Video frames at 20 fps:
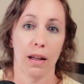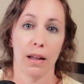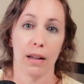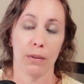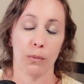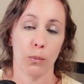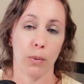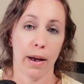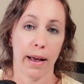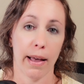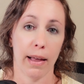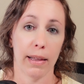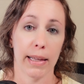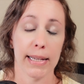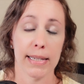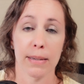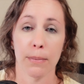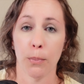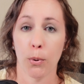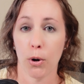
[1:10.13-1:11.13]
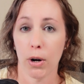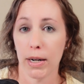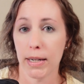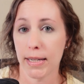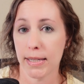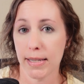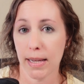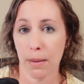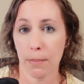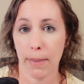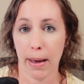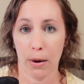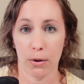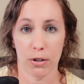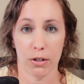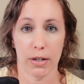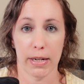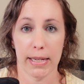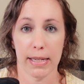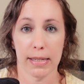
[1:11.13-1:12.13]
While it's important to set
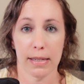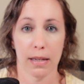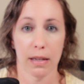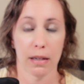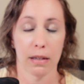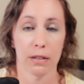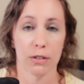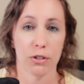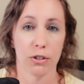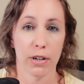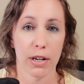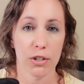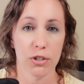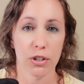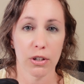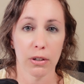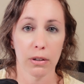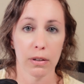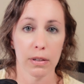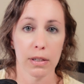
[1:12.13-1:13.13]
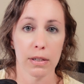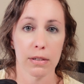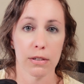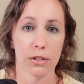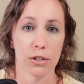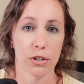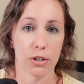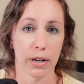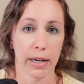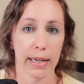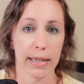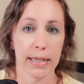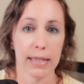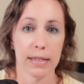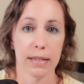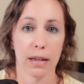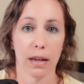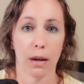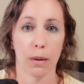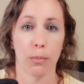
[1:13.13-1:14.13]
boundaries, traditional,
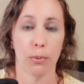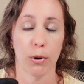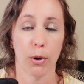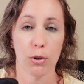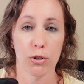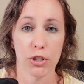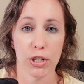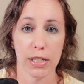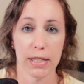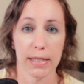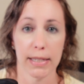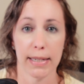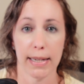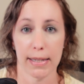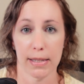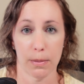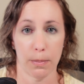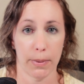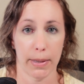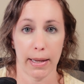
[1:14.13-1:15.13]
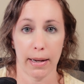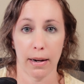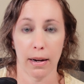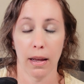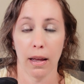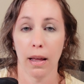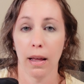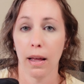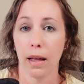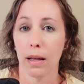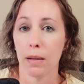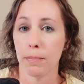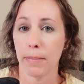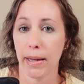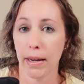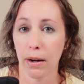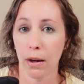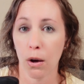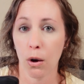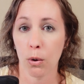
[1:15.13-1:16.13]
strict approaches to discipline may
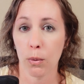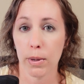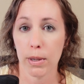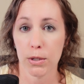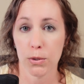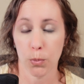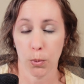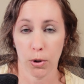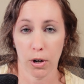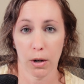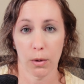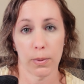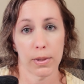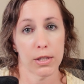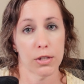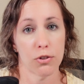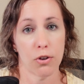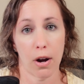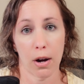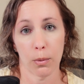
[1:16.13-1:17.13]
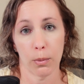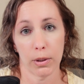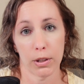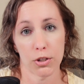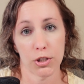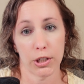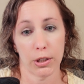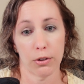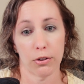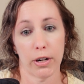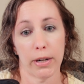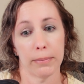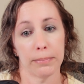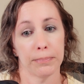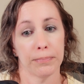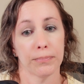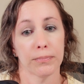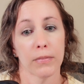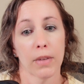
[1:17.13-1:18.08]
not always work with strong-willed children.